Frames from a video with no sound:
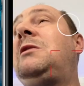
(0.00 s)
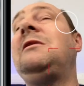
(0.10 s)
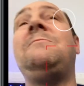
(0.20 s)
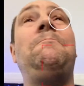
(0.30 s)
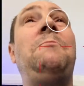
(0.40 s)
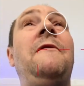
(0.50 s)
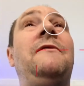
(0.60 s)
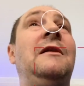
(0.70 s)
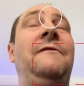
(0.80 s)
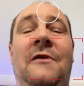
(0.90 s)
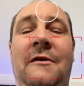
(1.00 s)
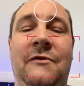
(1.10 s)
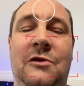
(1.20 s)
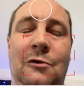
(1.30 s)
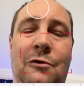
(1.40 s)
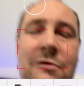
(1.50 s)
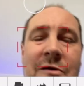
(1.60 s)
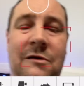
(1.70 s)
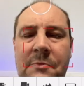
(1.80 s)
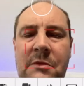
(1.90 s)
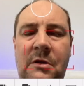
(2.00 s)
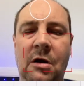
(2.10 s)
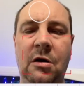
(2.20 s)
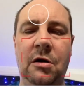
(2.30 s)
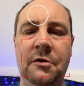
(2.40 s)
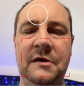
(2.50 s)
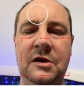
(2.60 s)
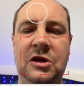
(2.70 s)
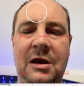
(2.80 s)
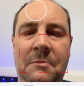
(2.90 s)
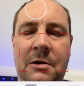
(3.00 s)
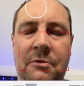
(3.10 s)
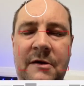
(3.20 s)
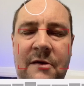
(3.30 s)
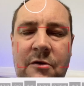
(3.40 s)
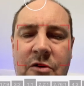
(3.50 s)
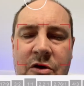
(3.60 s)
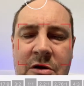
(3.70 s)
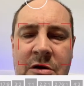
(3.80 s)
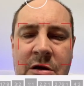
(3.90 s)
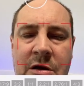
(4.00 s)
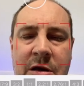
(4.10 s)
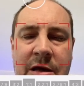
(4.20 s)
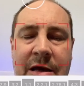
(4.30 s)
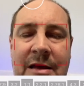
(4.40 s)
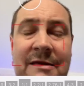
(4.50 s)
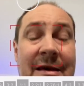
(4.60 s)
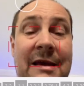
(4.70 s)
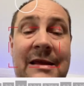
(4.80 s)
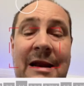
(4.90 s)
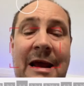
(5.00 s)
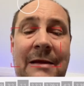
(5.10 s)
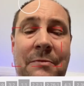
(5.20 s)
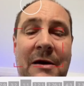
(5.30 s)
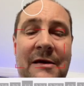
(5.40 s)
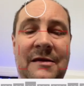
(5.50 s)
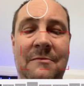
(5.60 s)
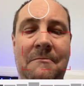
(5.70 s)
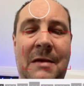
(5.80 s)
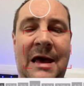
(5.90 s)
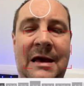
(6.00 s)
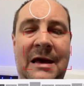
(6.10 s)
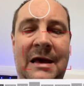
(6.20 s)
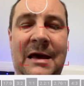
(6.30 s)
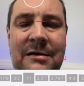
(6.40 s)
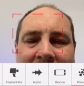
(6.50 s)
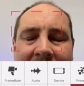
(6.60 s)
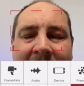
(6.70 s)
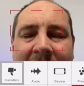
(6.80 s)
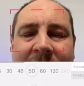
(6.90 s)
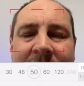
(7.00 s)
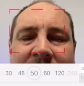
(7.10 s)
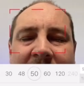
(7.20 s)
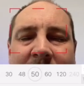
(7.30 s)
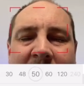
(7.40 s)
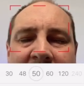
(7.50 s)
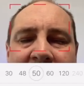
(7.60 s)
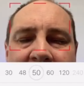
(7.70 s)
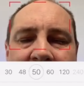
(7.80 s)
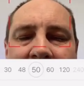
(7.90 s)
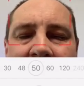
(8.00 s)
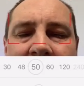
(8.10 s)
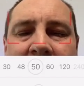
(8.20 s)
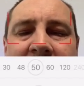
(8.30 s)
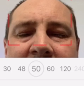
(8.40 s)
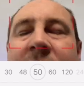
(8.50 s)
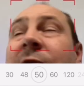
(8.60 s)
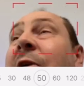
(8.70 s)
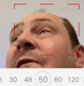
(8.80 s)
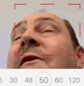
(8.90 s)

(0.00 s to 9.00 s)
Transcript: is perfectly fine for shorts. I also check my resolution. You can see ten eighty p is the max. And the frame rate, I'm gonna go fifty